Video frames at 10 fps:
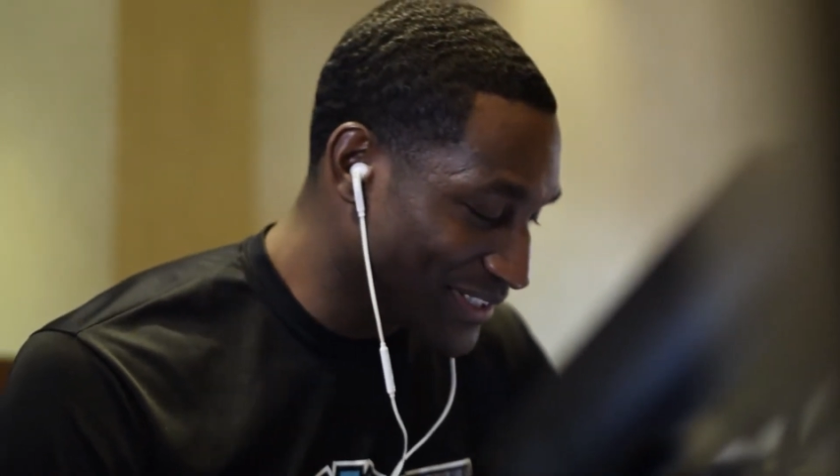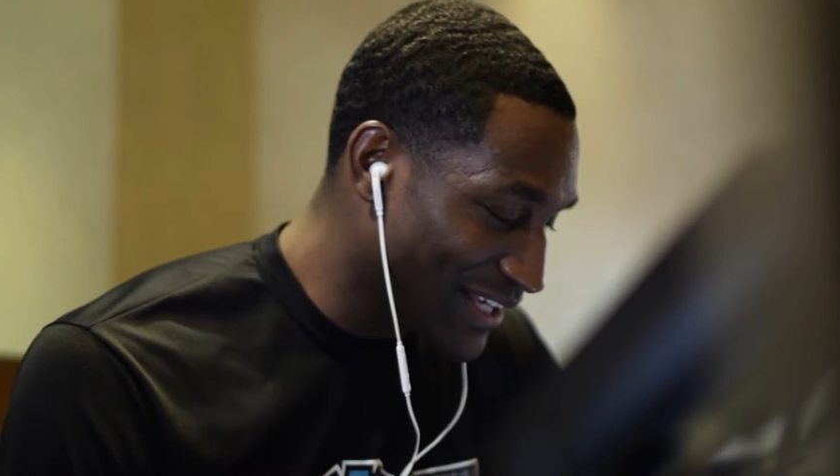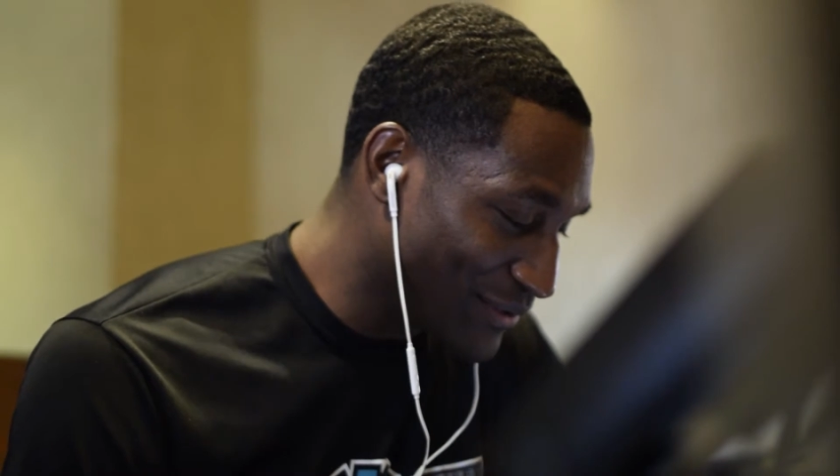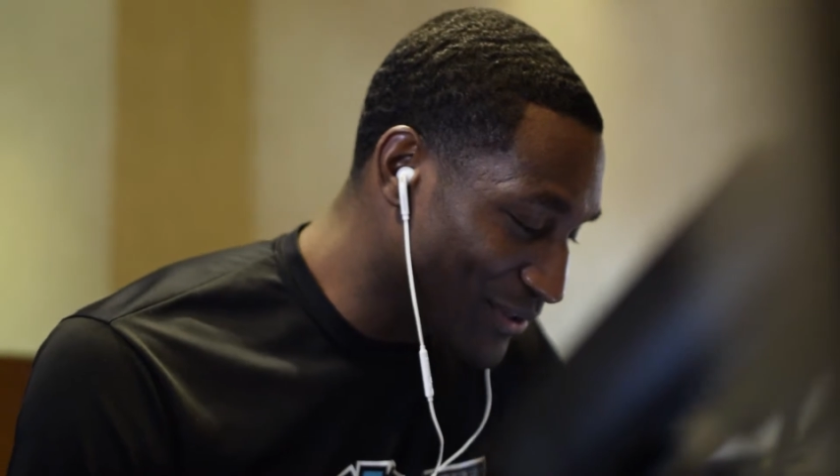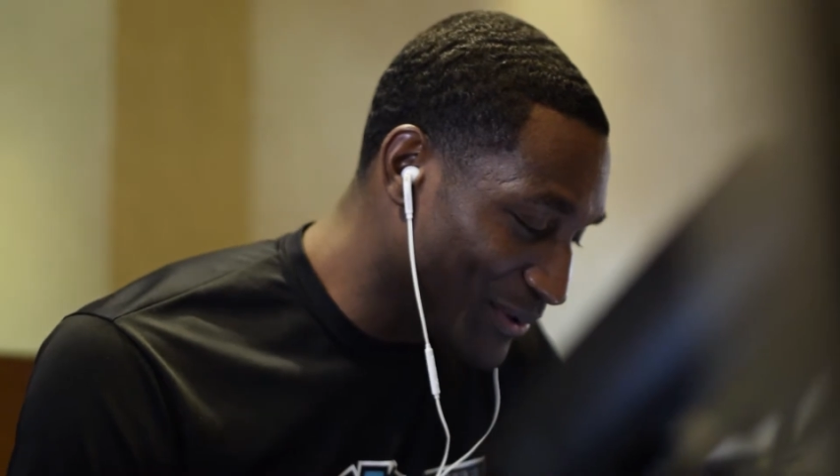I
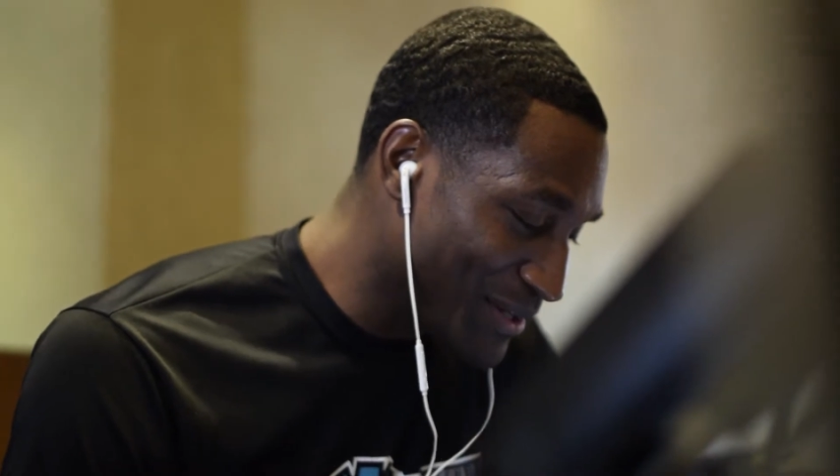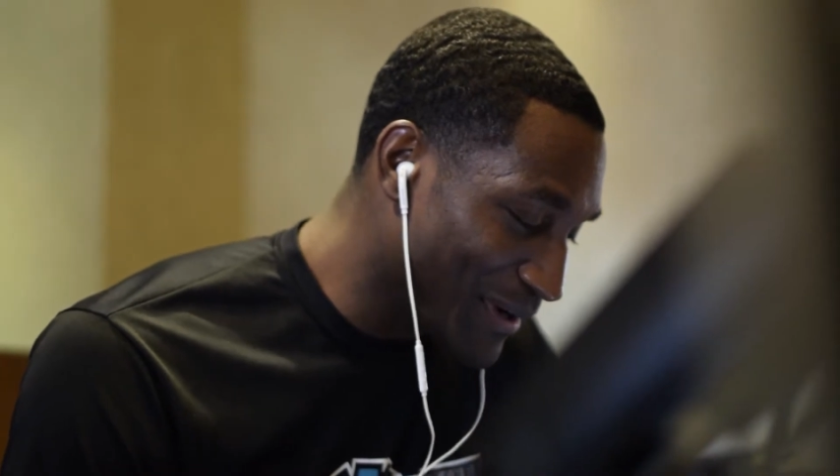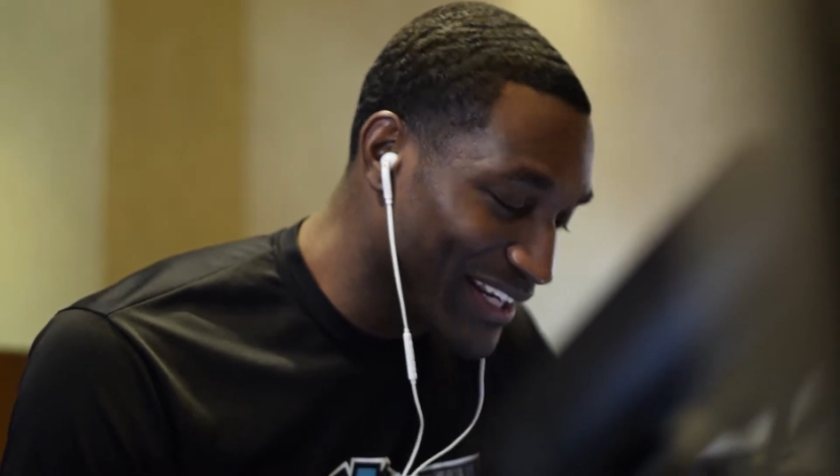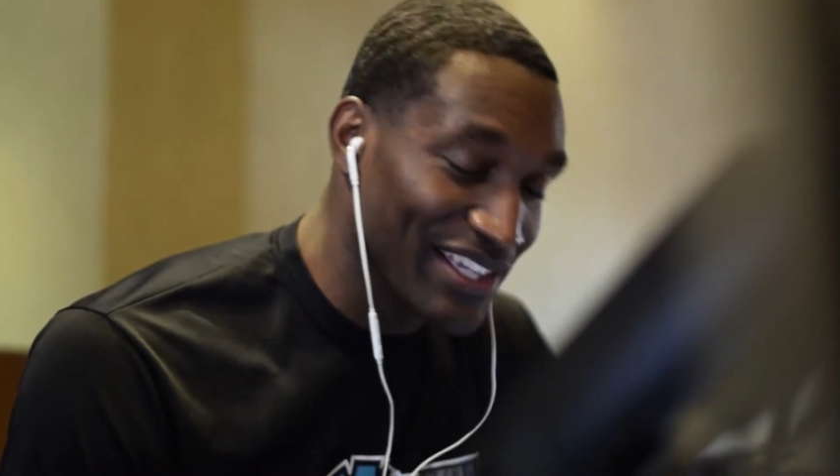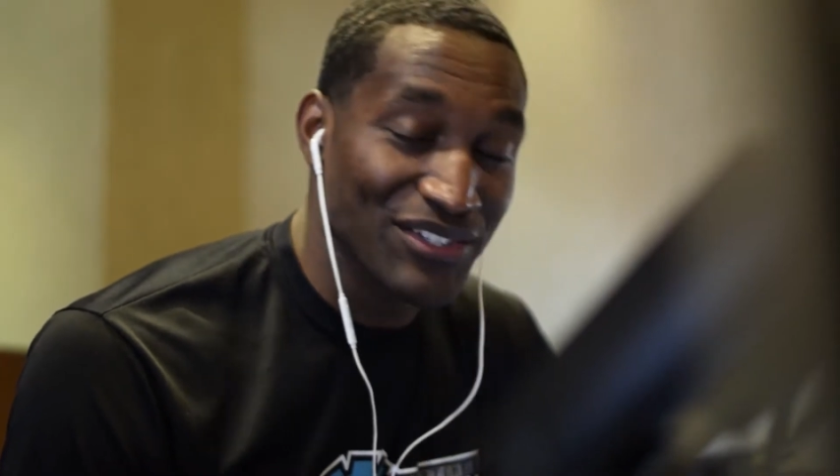don't know
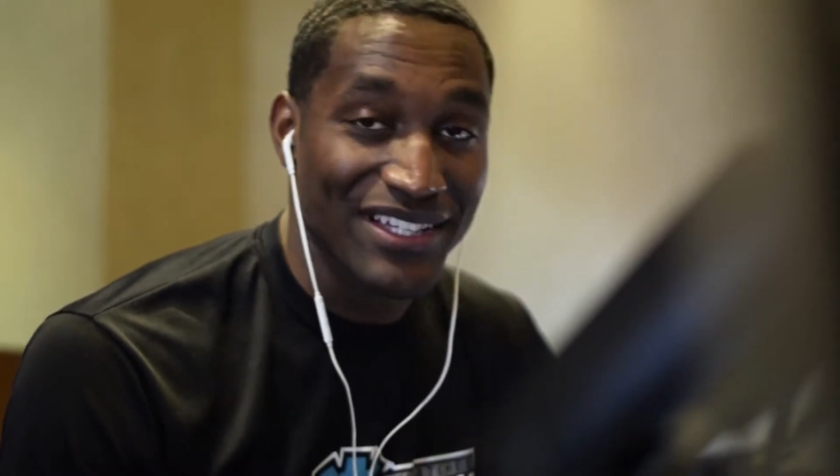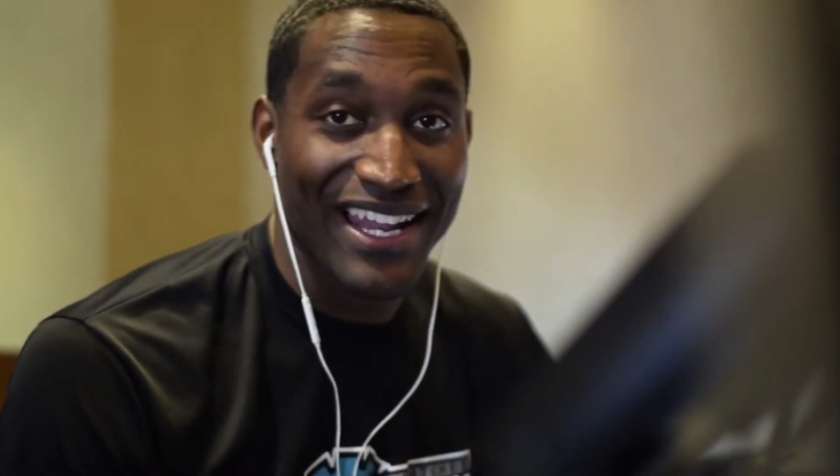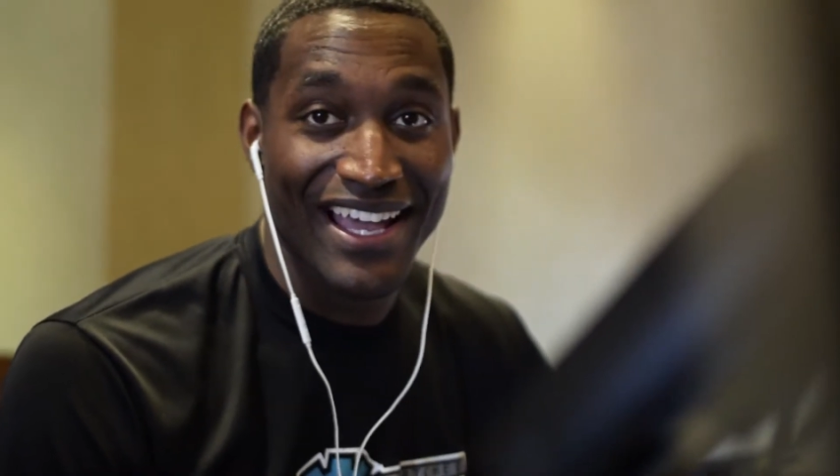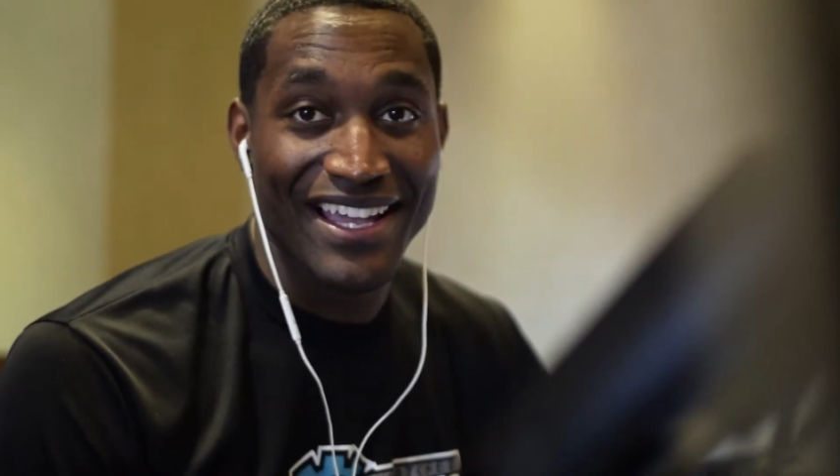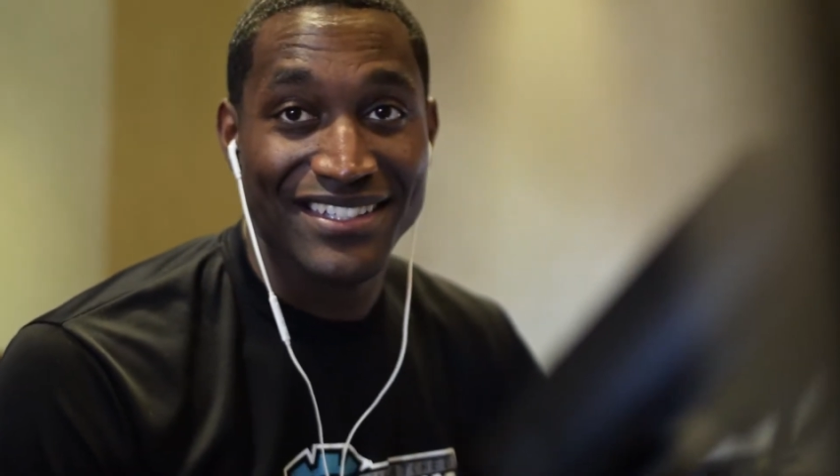anybody else that
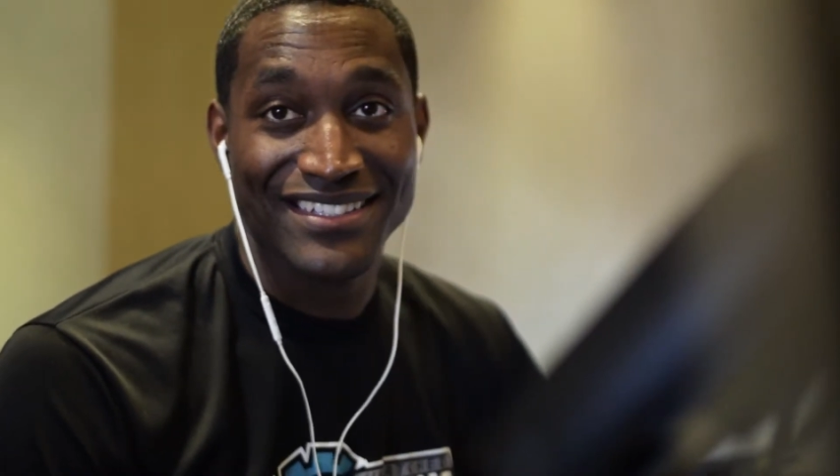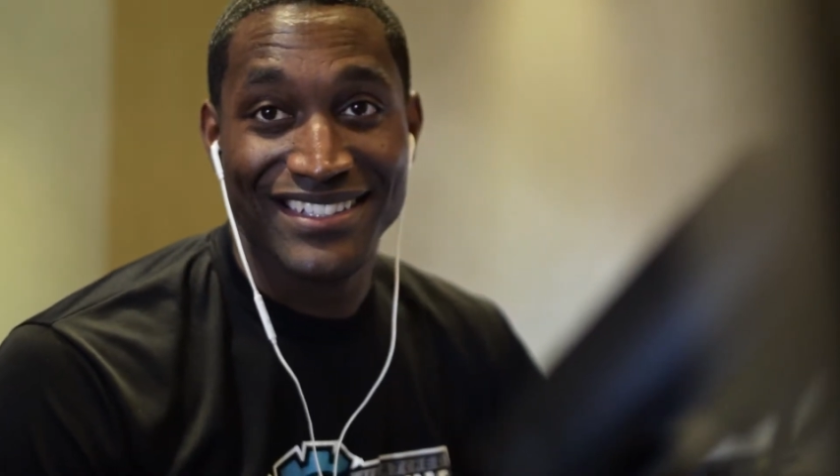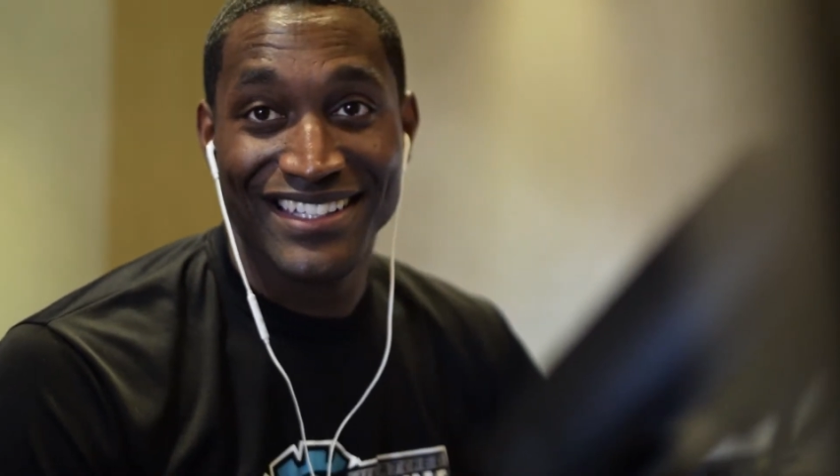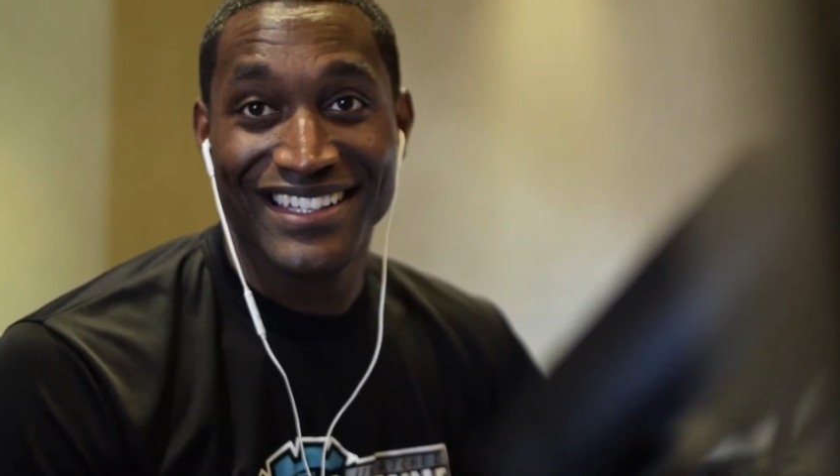has